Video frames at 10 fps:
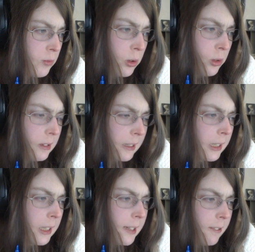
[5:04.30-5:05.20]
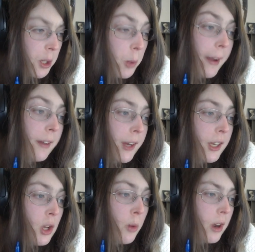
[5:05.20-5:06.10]
rule requiring
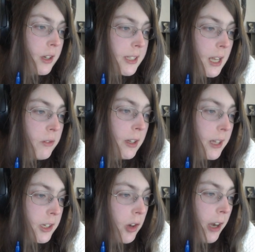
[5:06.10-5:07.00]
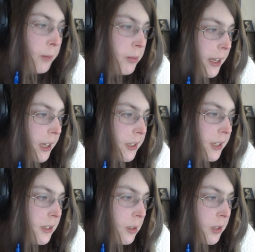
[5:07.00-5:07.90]
newer safety electronic braking
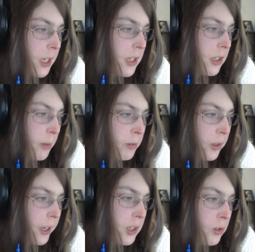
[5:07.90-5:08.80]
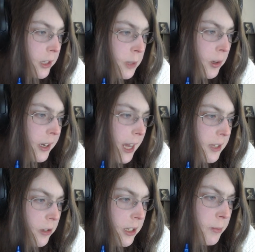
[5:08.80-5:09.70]
systems in some trains transporting
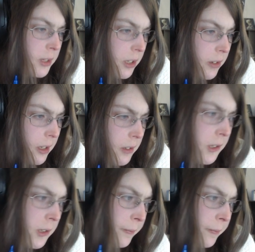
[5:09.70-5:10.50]
hazardous materials.